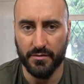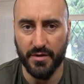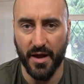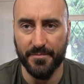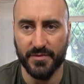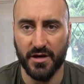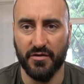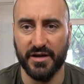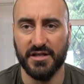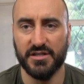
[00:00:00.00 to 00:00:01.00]
Yeah,
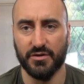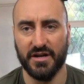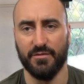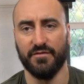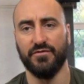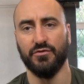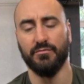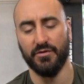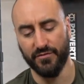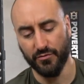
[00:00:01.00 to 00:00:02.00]
all right. So I have my
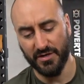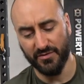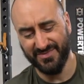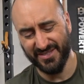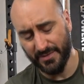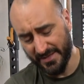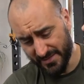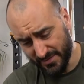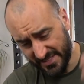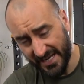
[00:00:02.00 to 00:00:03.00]
food now. This
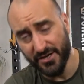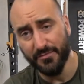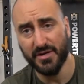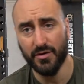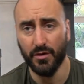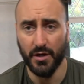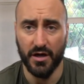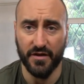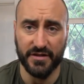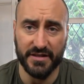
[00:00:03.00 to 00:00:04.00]
is the second meal
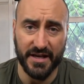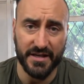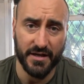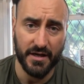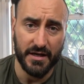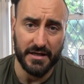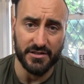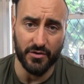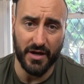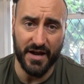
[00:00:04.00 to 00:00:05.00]
of the day.
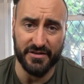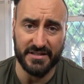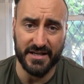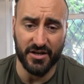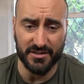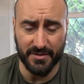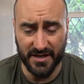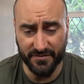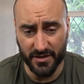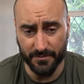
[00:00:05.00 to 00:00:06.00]
So every day, guys, I'm
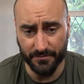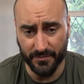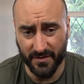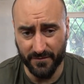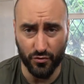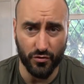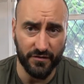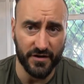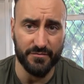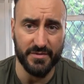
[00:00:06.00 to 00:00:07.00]
having 4 or
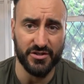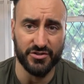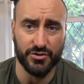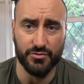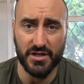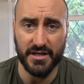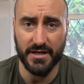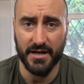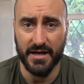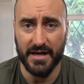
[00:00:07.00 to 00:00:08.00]
5 meals
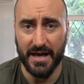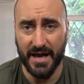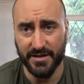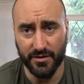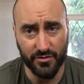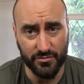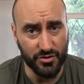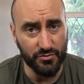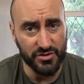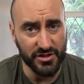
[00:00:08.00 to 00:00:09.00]
usually, and then
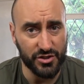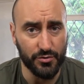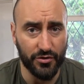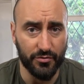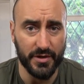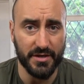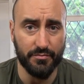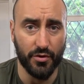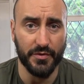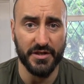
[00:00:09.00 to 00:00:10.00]
usually 2 or 3
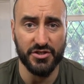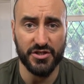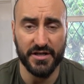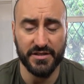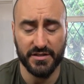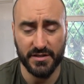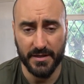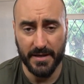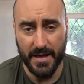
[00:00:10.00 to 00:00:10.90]
protein shakes.